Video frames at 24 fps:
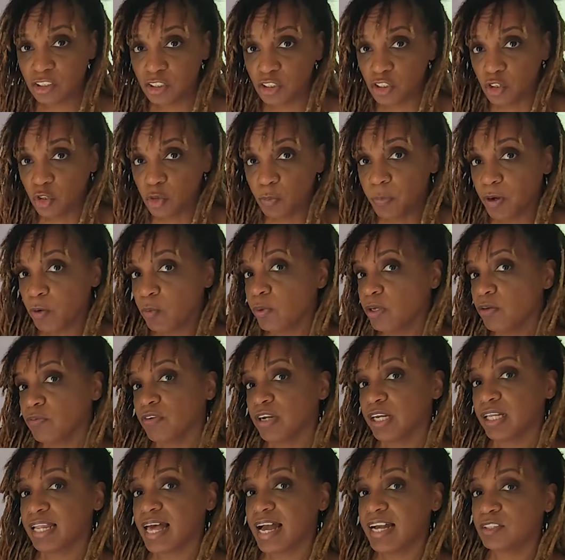two, but we
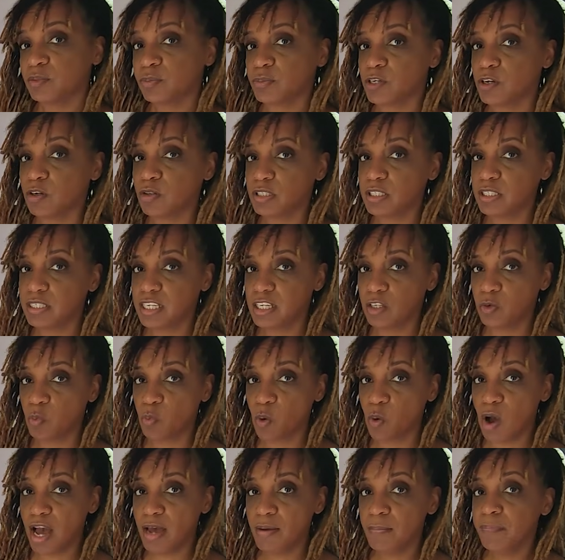realized we only need
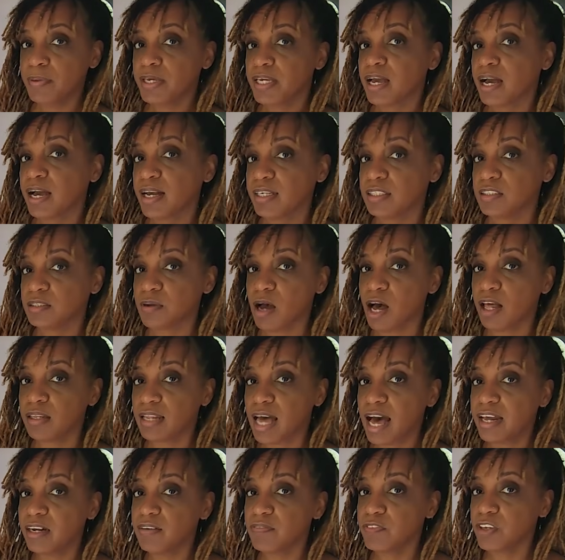one because a
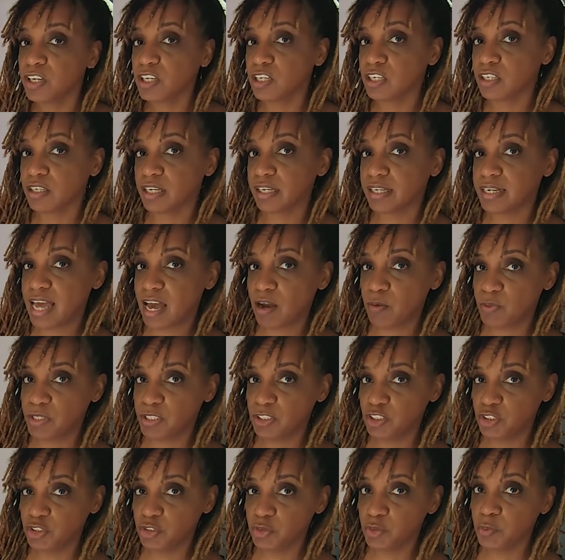lot of the cooking that we
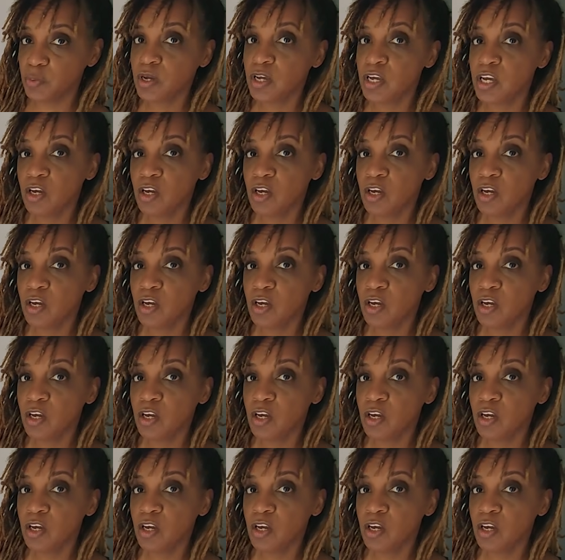do,